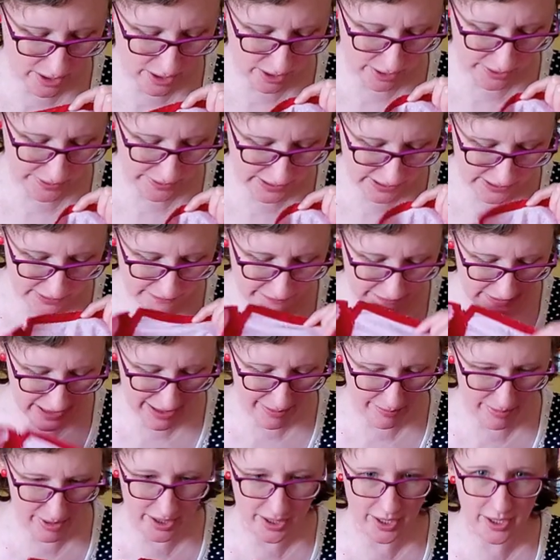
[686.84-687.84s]
I'll need the
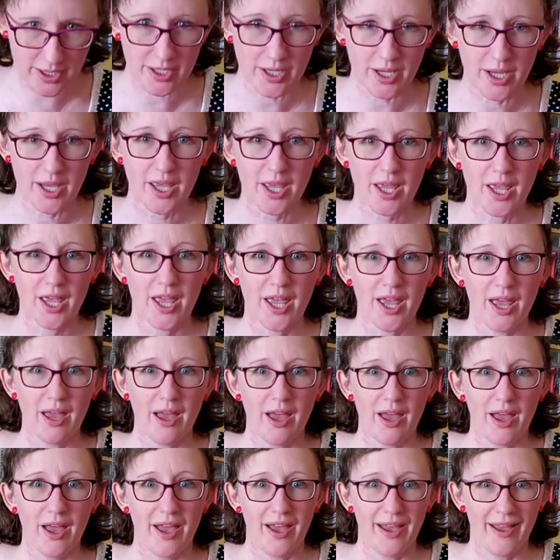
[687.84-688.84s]
fabric.
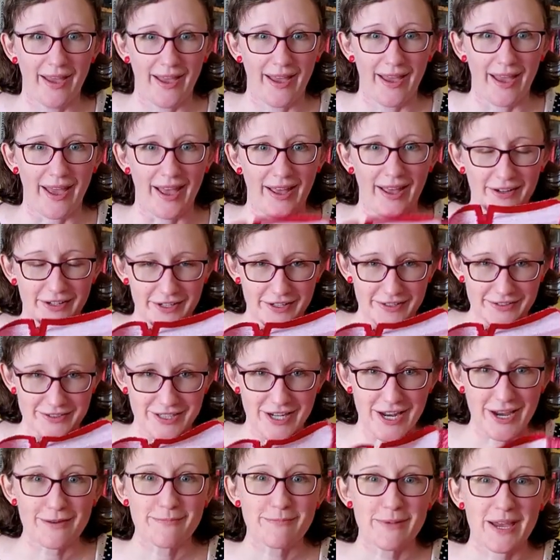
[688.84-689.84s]
And I'll
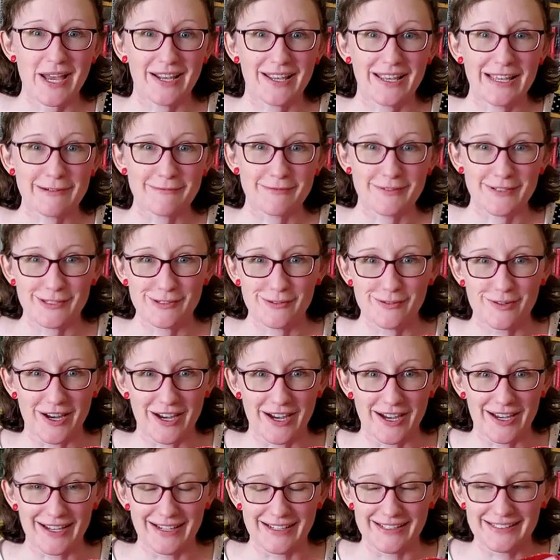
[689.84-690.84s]
check back in with you
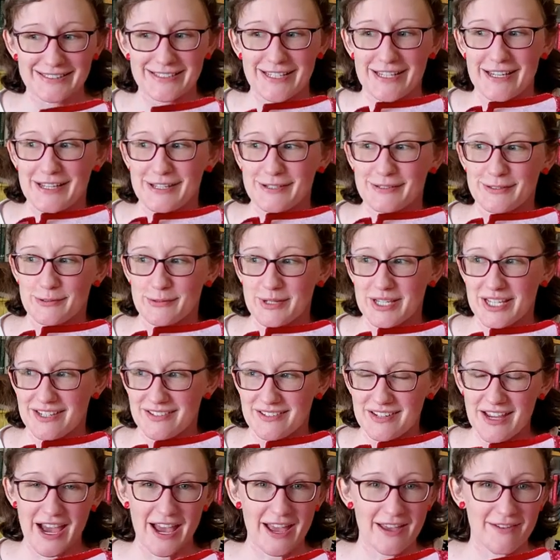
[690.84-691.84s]
guys so we can
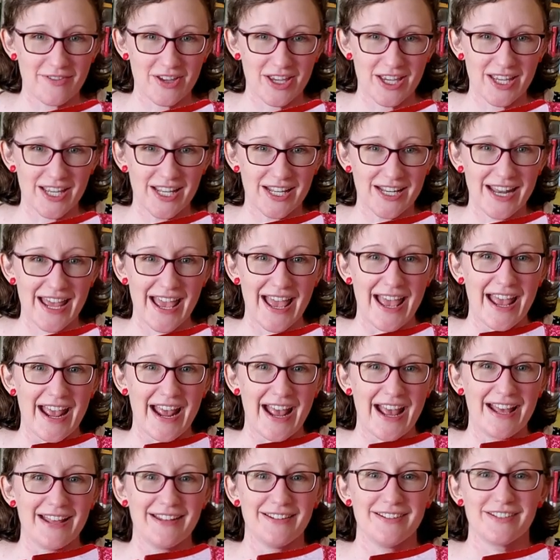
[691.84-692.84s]
dive in
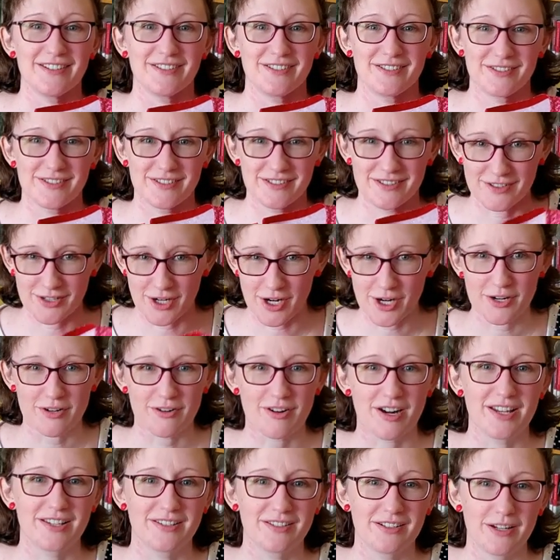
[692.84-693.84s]
and start
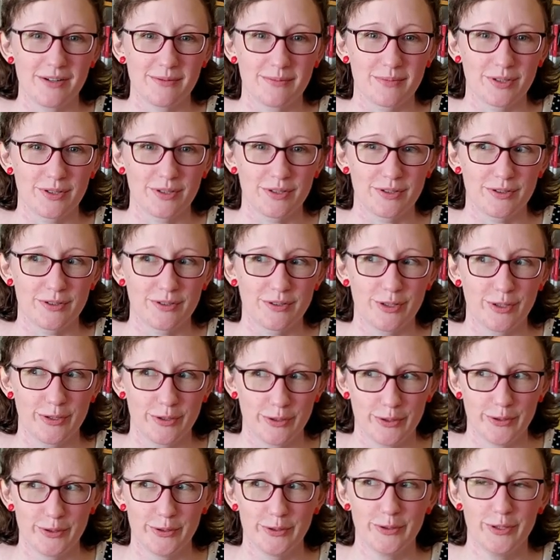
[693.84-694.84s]
dress number
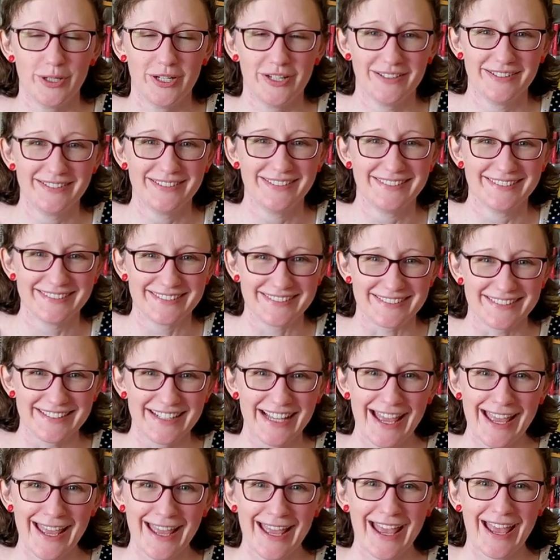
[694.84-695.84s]
2
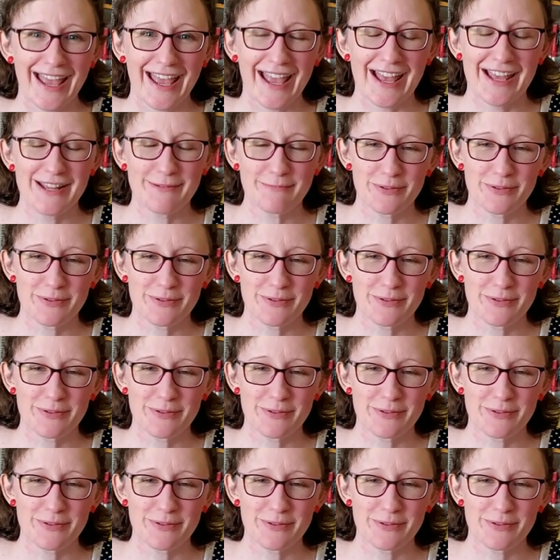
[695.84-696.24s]
and